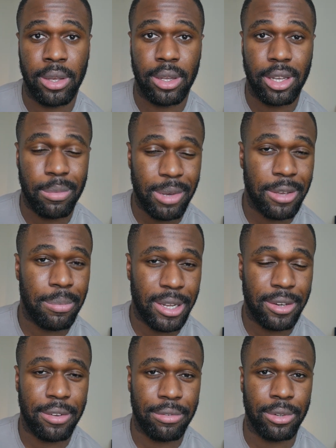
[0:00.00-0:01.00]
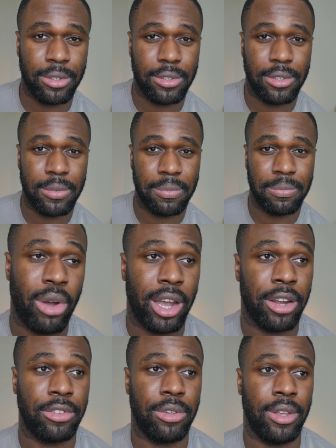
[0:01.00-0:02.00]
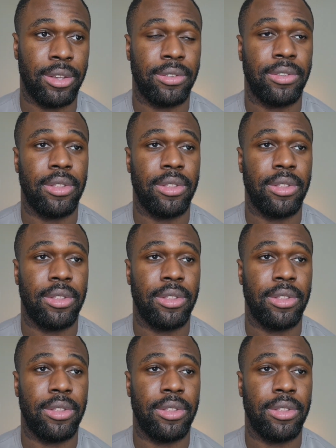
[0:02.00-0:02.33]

can make a big difference. Prior to this,